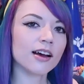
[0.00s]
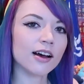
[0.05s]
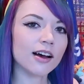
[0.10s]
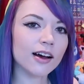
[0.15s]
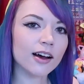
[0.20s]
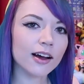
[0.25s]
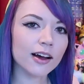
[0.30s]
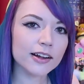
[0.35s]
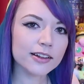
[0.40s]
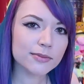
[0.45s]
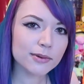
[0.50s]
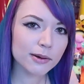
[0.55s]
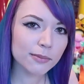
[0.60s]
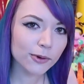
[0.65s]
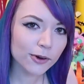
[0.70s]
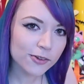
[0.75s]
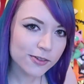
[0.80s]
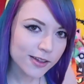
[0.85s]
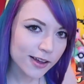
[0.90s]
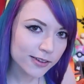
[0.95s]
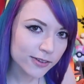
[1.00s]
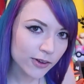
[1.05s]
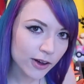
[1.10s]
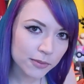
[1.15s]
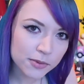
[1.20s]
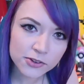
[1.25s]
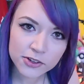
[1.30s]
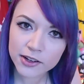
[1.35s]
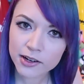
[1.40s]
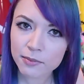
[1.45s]
It's my birthday, so
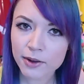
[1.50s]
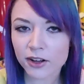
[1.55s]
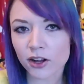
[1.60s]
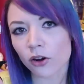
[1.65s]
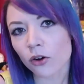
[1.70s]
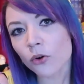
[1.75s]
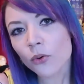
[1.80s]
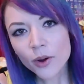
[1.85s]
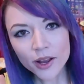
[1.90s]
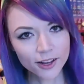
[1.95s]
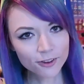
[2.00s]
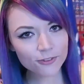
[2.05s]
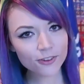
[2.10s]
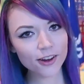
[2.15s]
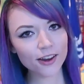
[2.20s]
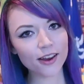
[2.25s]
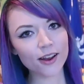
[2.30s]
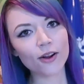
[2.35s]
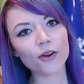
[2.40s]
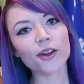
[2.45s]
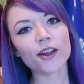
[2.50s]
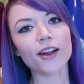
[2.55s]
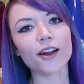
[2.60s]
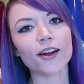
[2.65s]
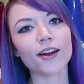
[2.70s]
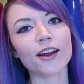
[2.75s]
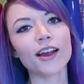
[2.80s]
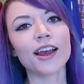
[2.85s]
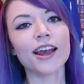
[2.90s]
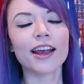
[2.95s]
I'm just going to make a quick video
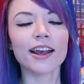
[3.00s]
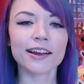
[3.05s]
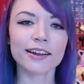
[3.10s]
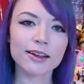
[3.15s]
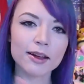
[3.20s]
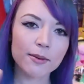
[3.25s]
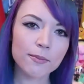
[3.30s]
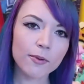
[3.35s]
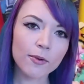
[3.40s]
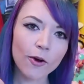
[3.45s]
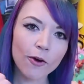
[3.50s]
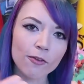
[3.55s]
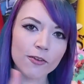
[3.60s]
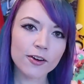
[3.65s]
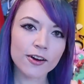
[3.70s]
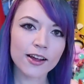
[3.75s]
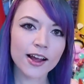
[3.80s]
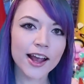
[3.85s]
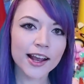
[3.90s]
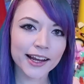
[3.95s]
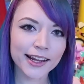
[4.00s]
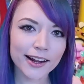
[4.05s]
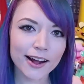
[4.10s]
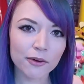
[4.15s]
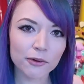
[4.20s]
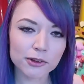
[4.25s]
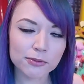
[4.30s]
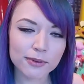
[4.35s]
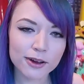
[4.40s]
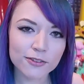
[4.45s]
here and get over to hanging
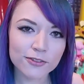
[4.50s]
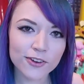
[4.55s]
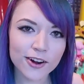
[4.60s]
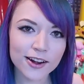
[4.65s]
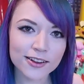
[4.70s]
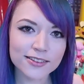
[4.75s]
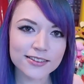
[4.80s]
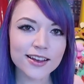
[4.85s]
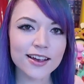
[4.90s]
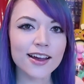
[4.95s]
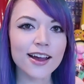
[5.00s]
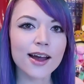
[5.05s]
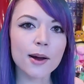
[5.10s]
out with my friends.